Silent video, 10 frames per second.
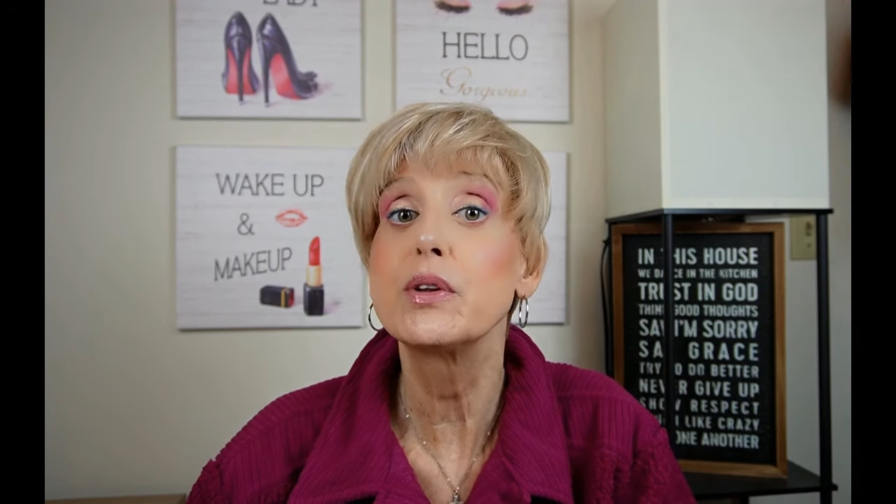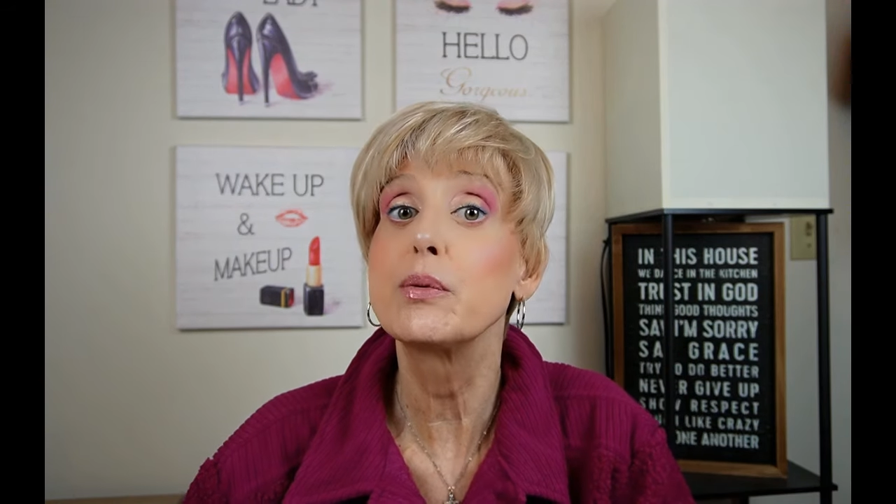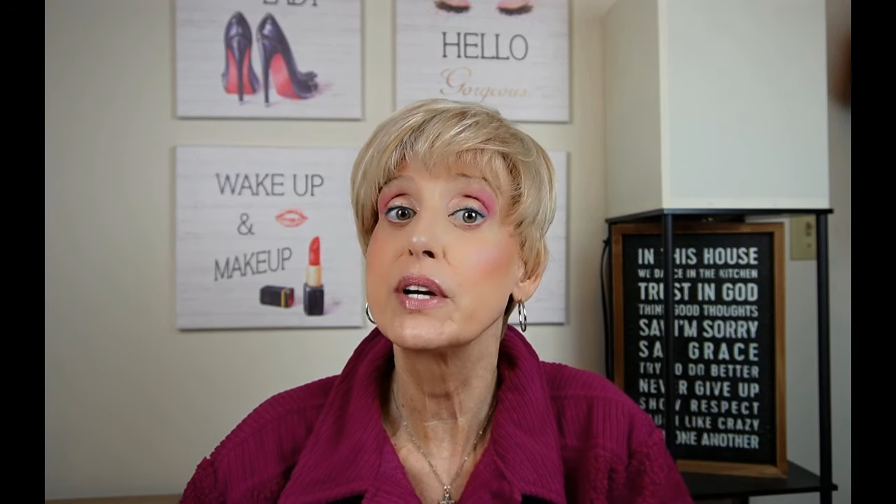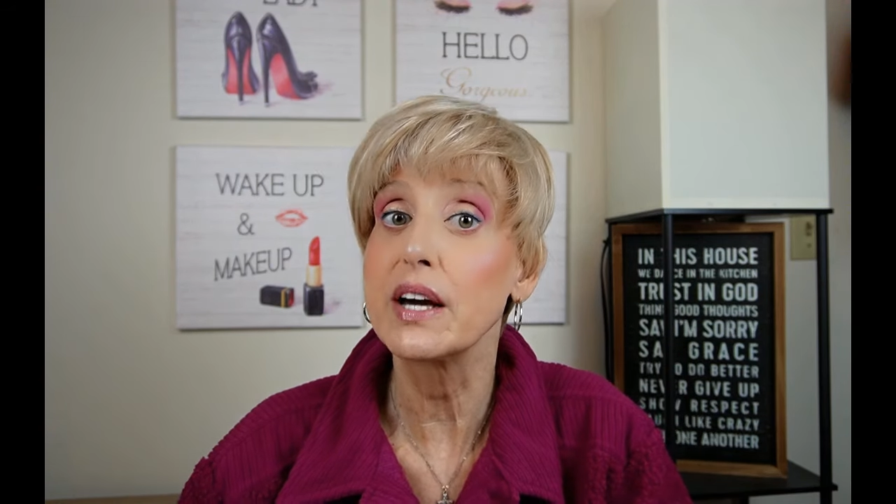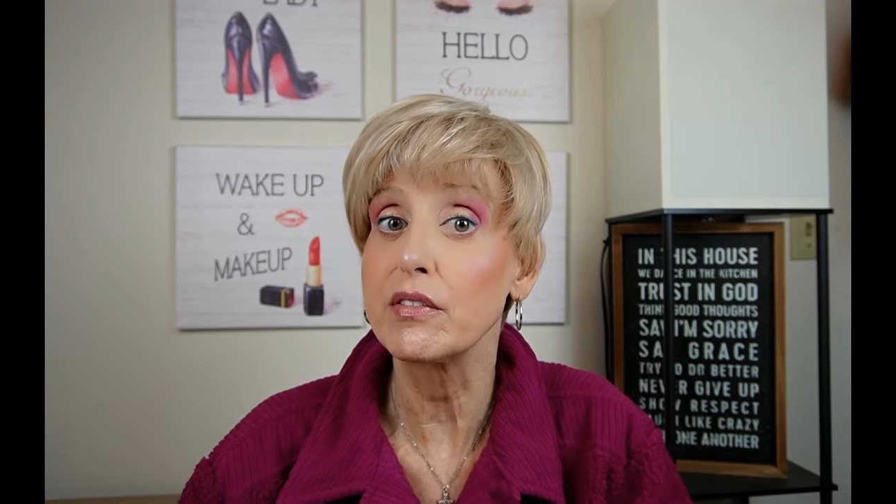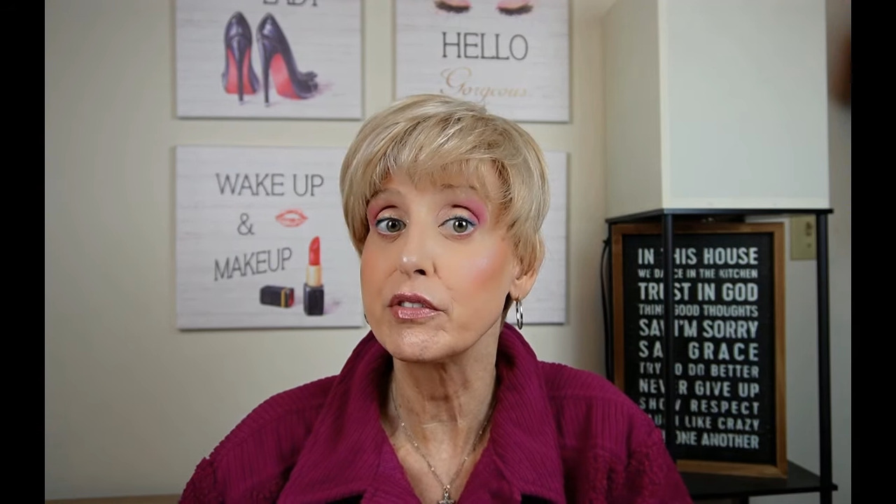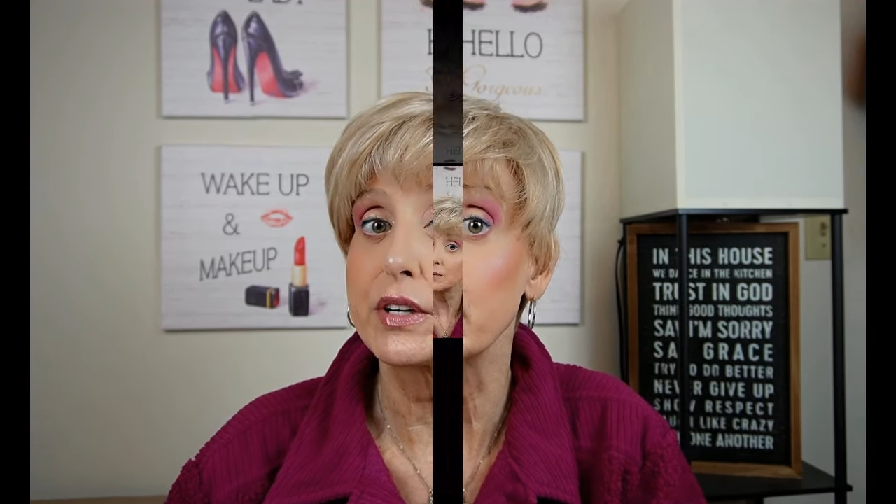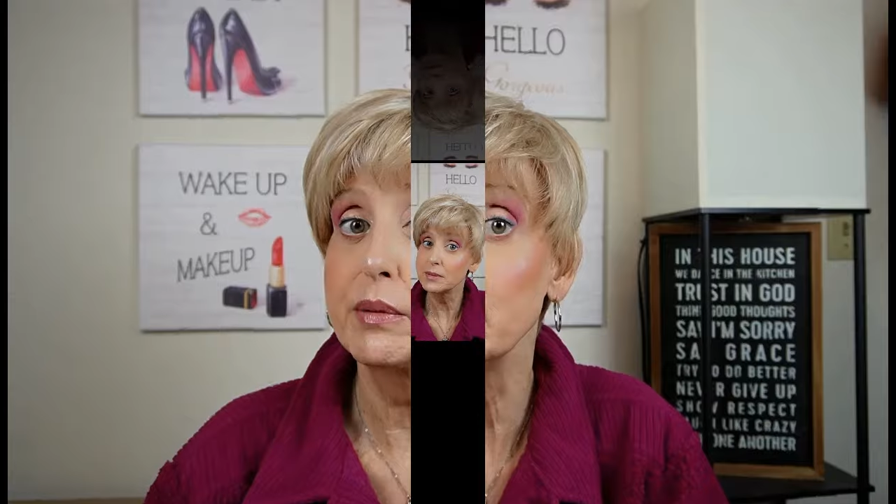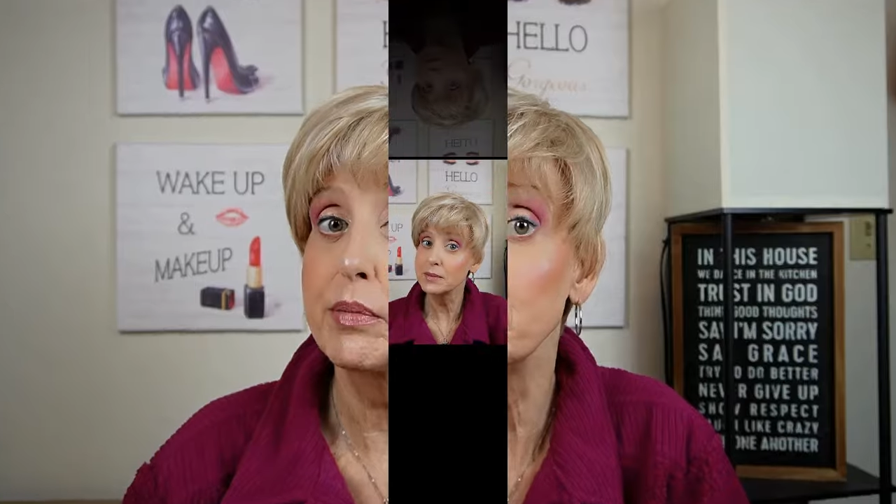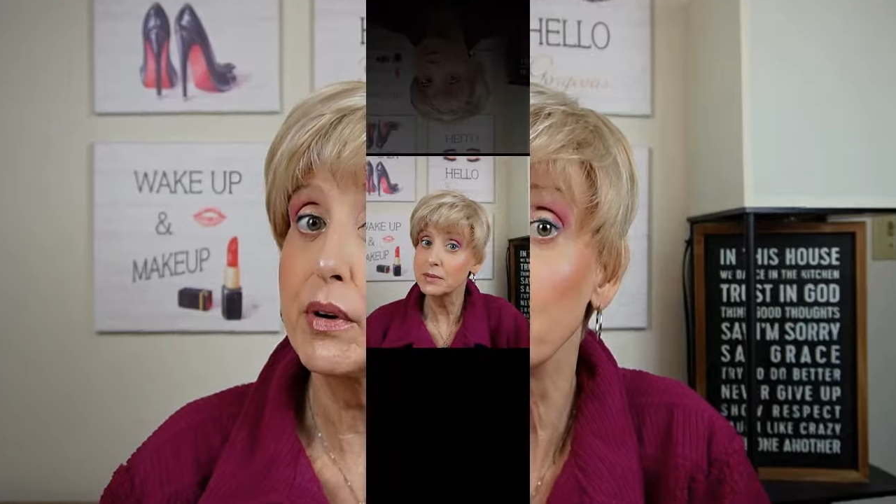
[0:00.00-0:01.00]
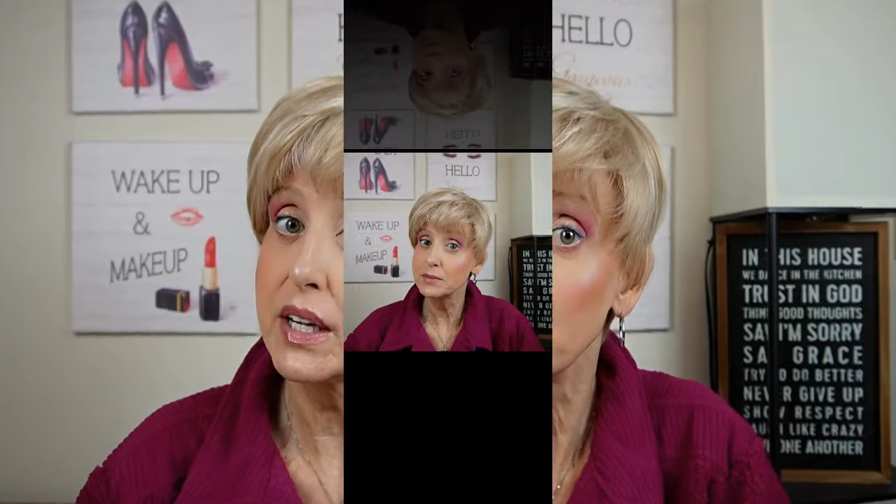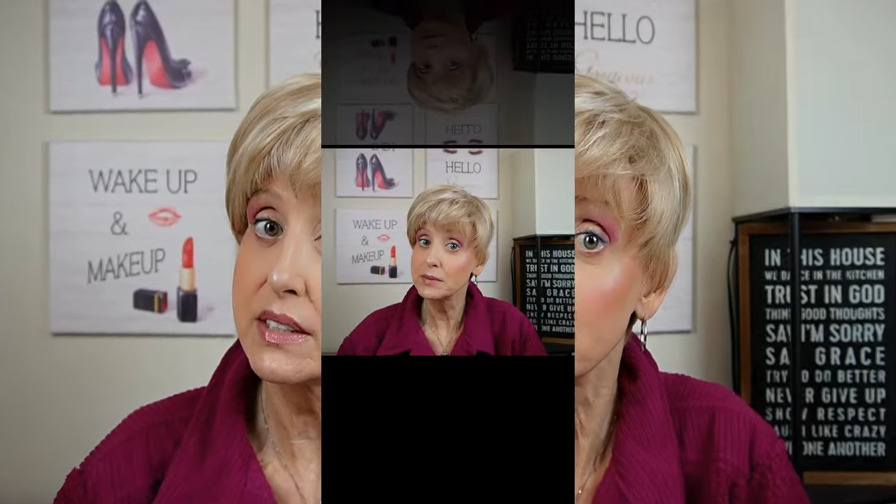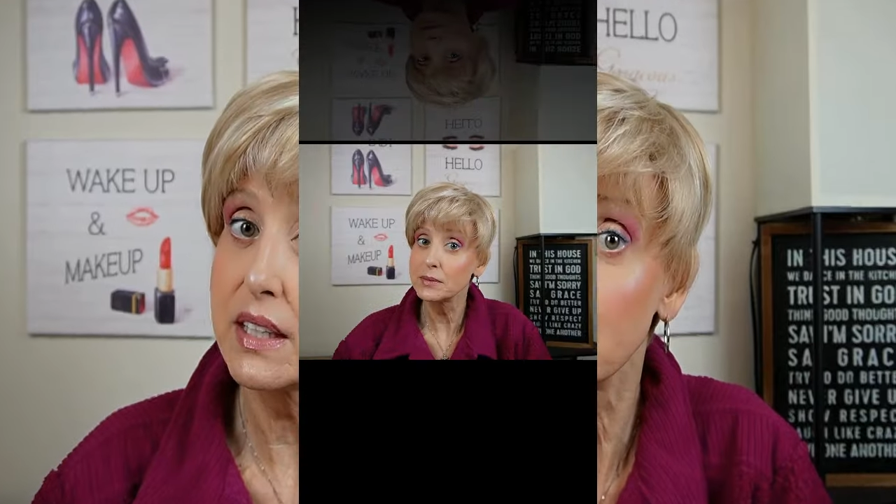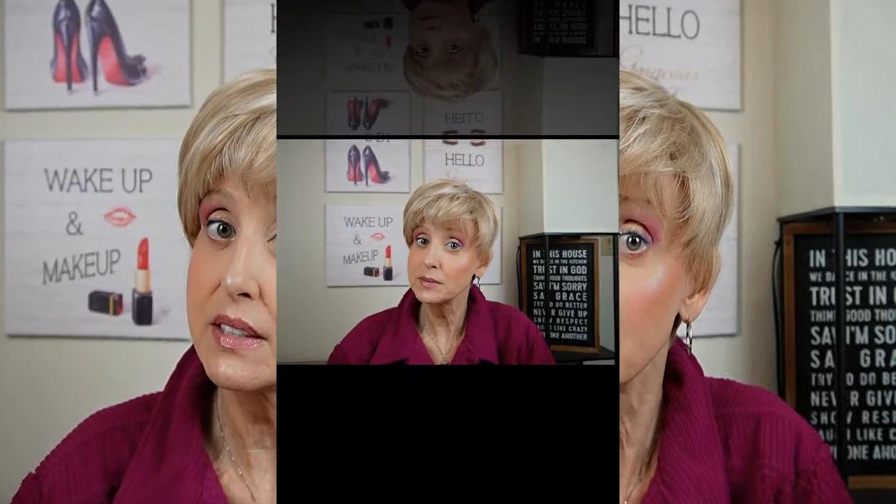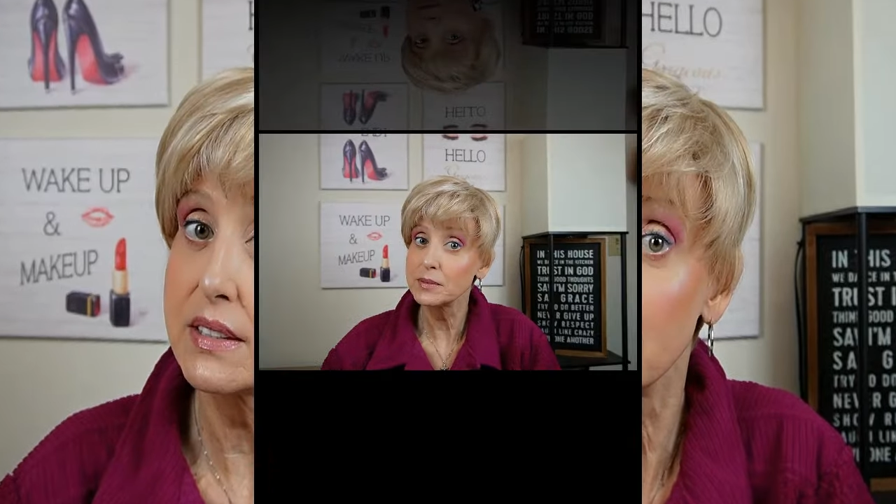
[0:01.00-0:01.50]
the recovery
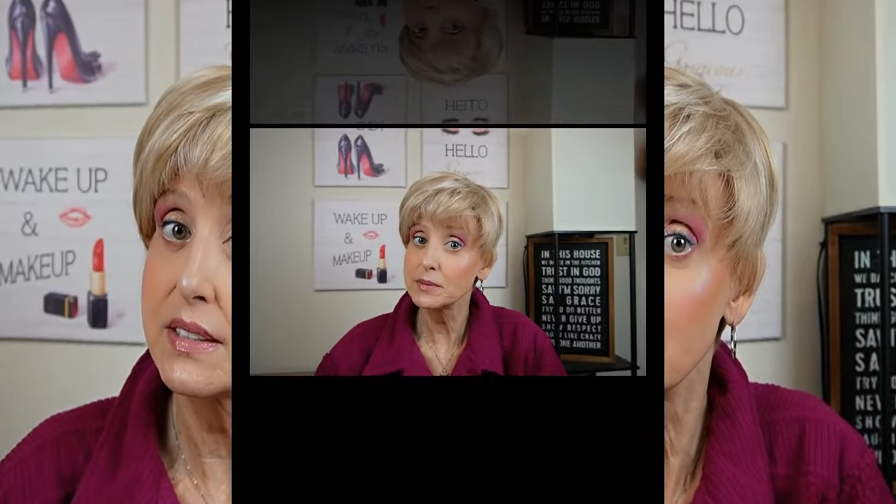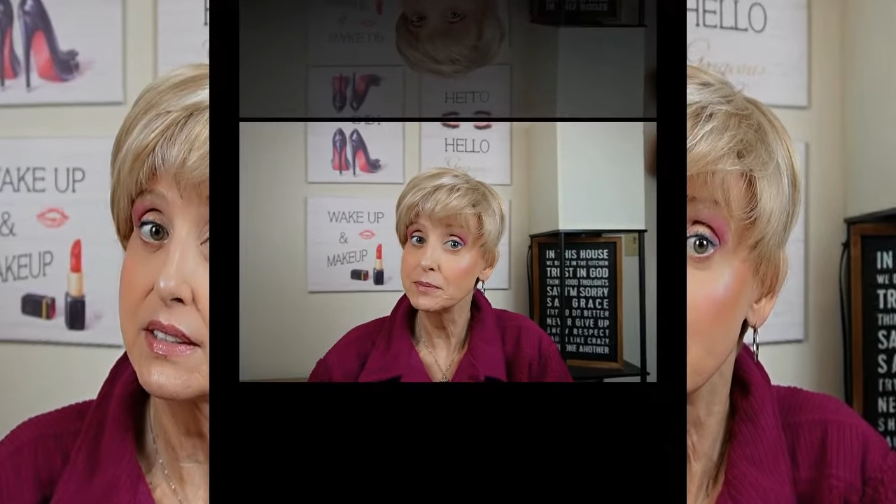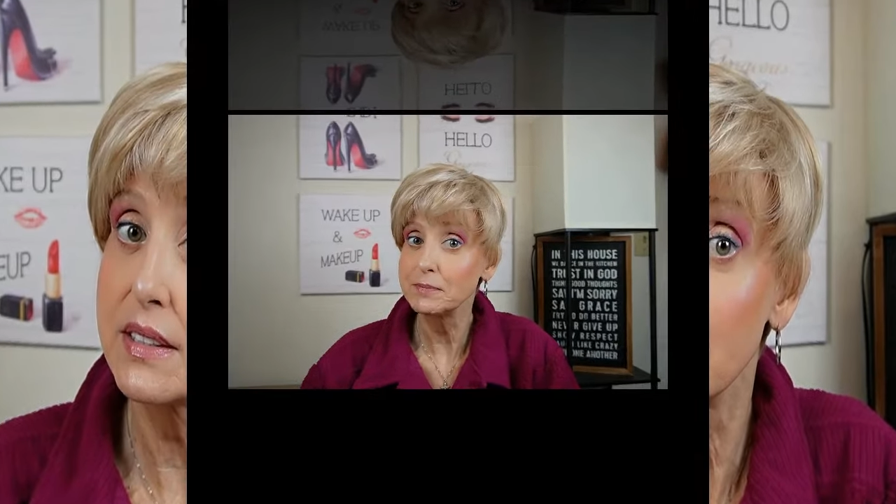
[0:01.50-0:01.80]
process.